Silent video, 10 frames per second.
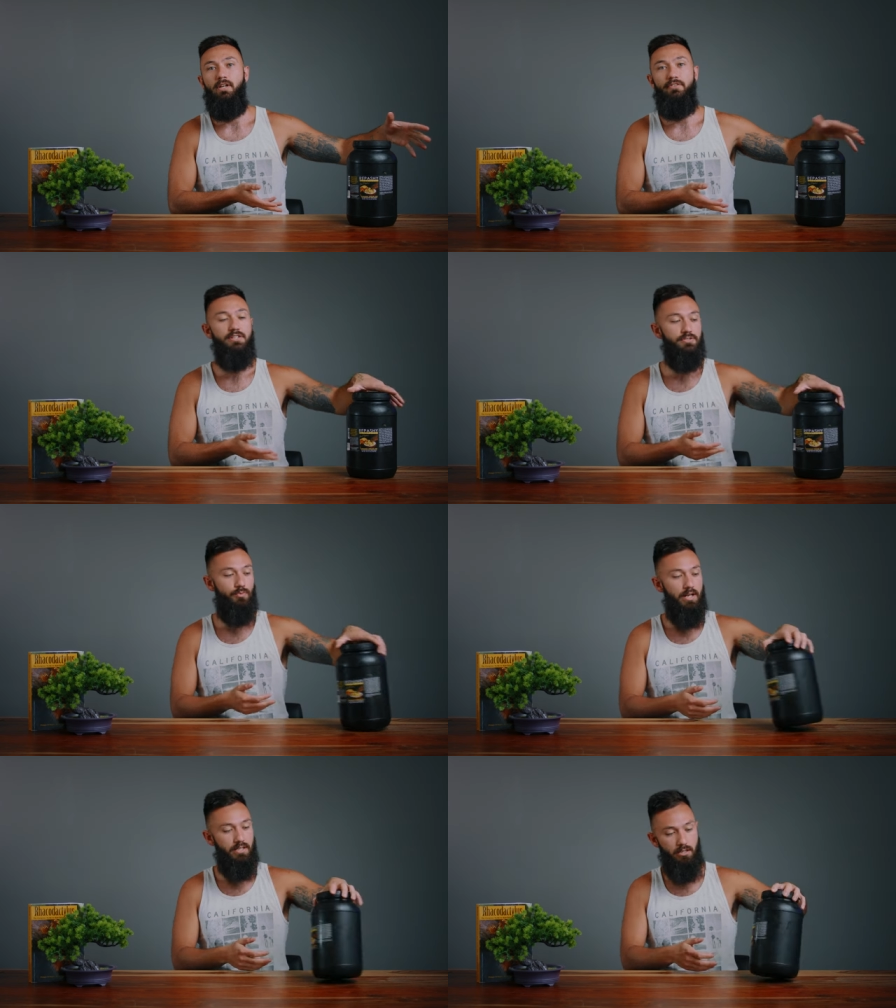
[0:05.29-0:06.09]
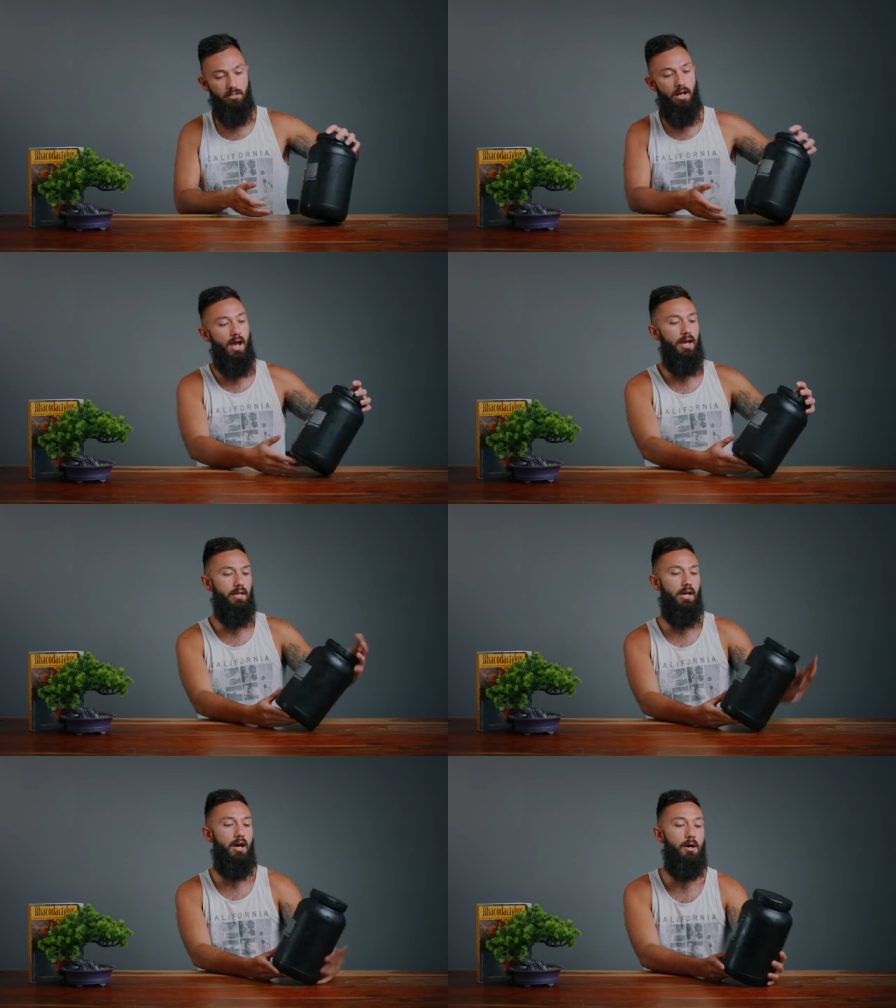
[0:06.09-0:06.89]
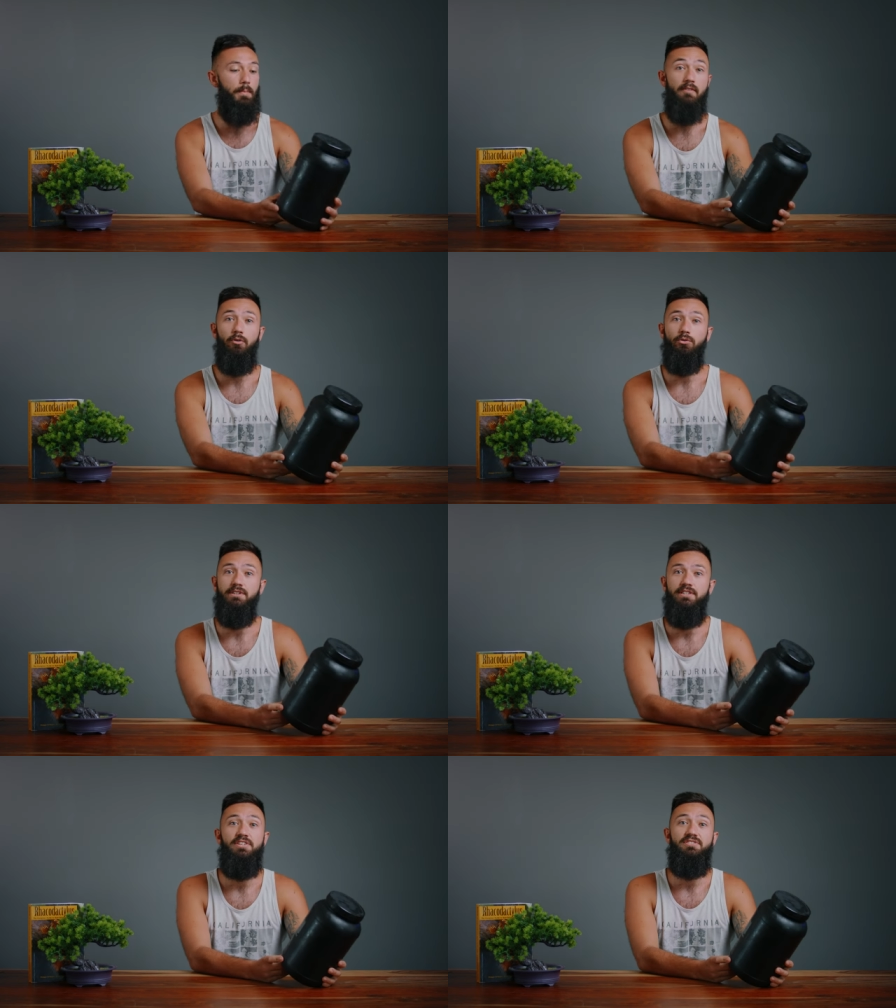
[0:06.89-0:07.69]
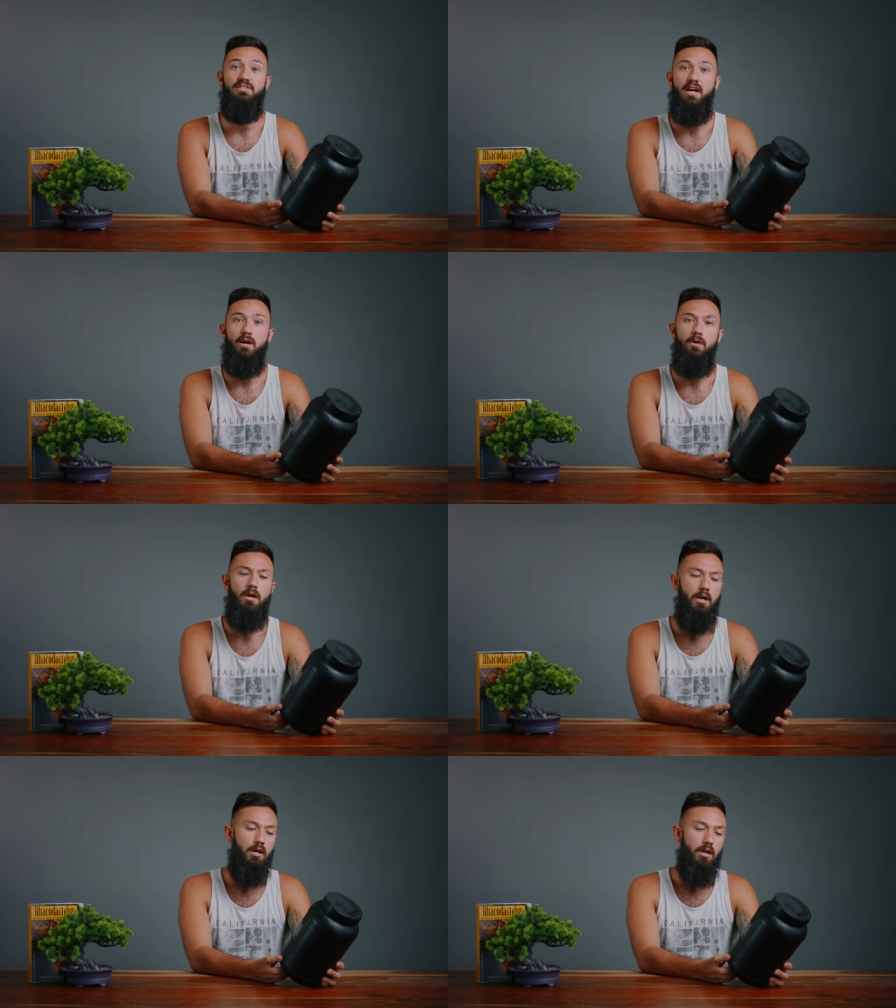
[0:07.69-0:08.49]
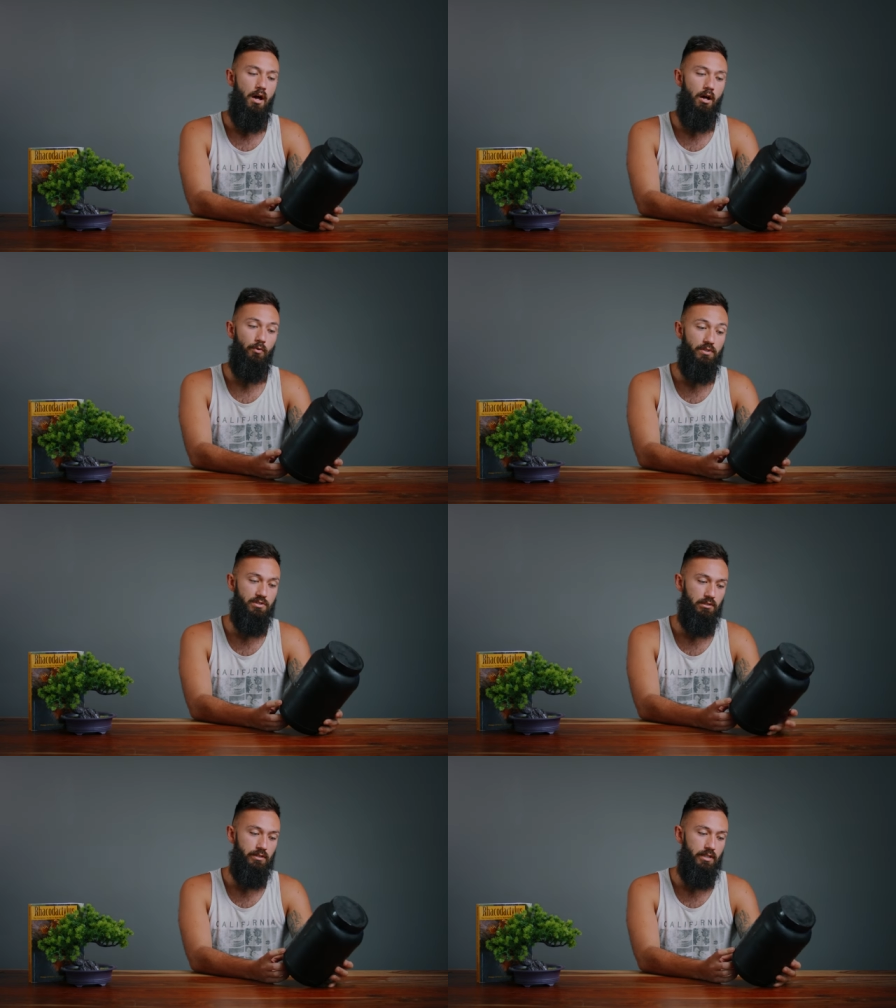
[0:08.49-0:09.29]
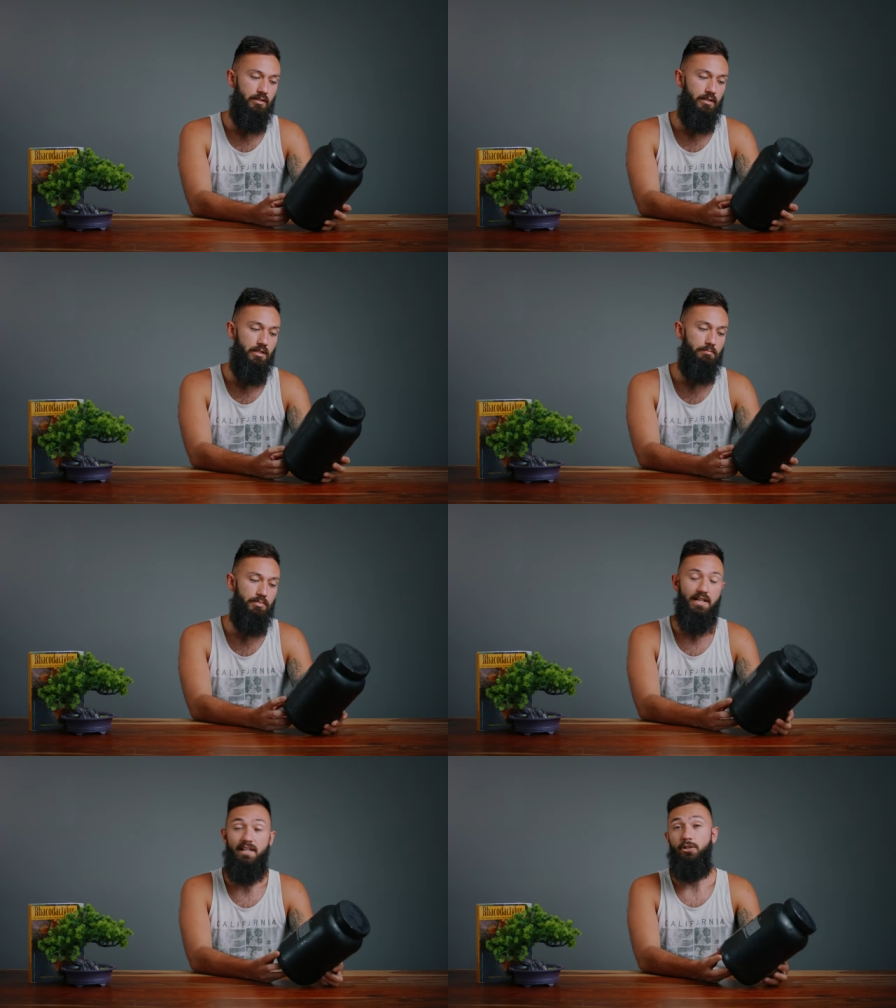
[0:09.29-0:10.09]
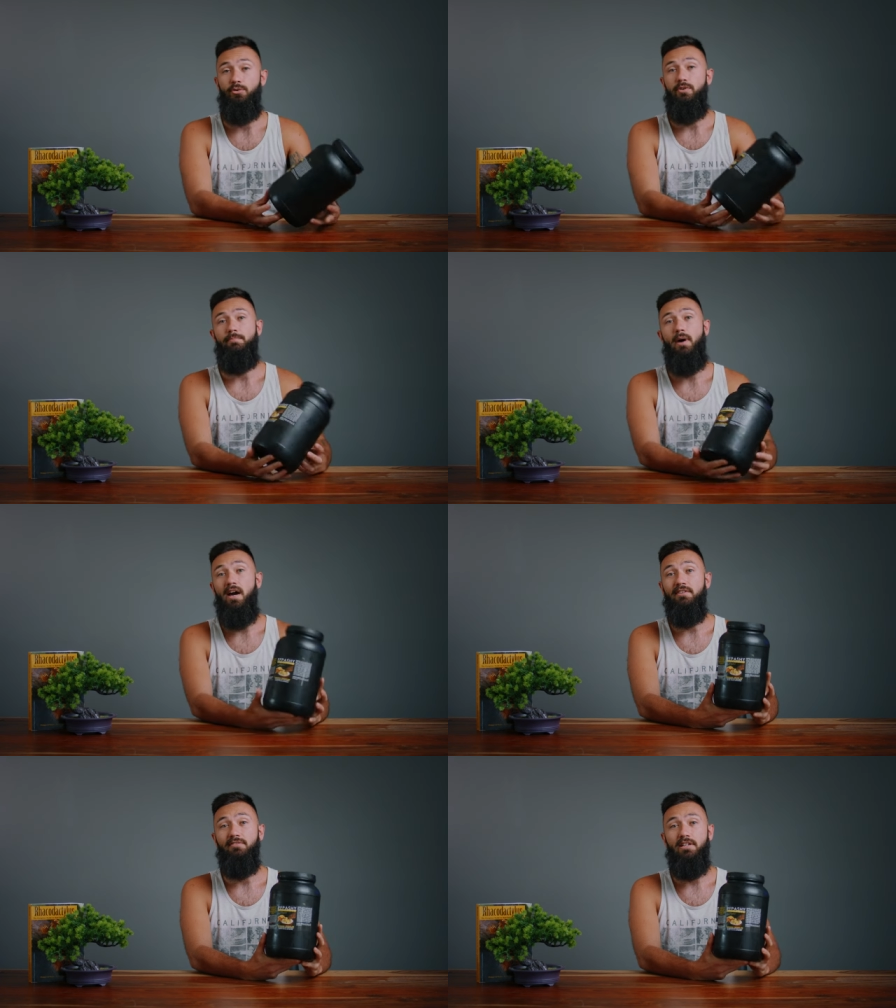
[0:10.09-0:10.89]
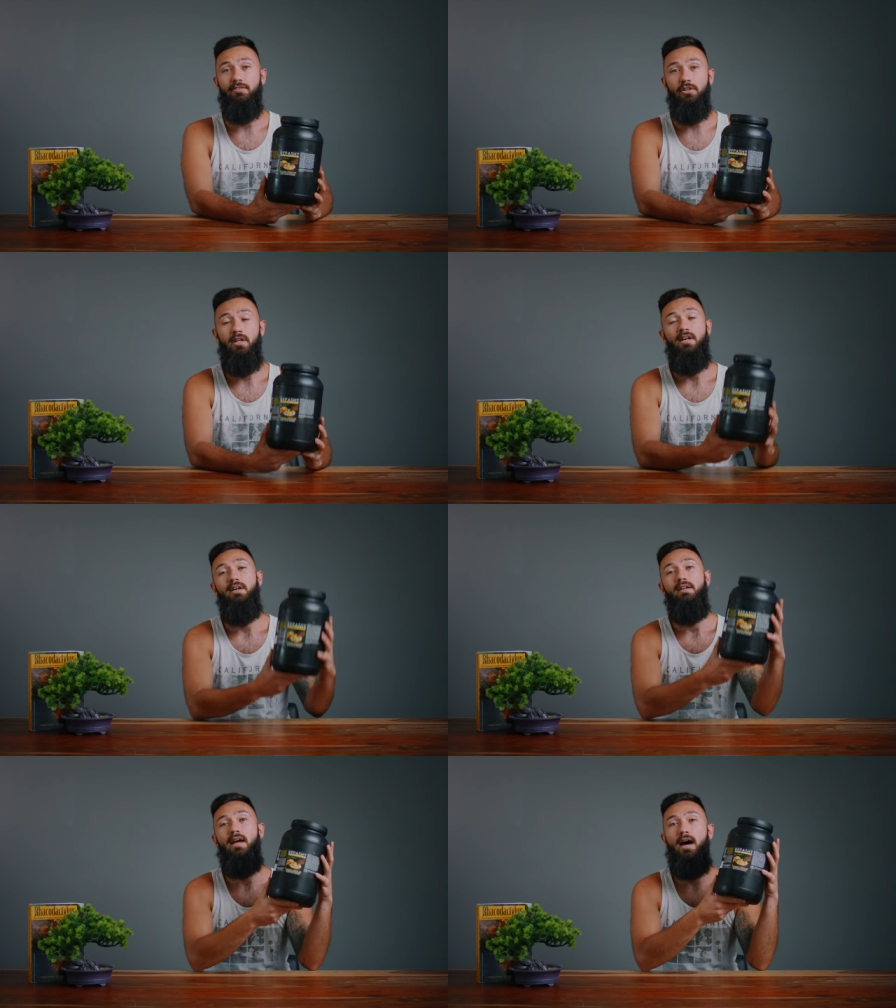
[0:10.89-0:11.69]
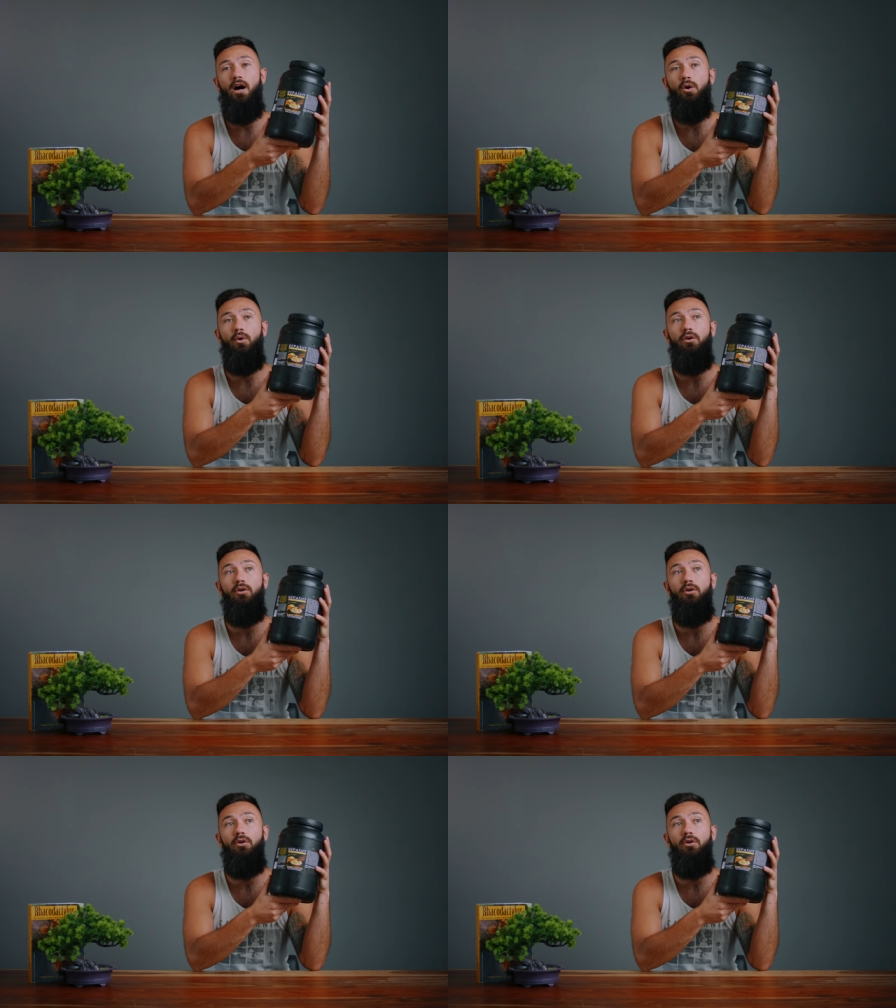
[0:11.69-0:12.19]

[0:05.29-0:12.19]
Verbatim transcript: This right here, I um, have only tested out uh, recently the banana cream pie flavor. Now,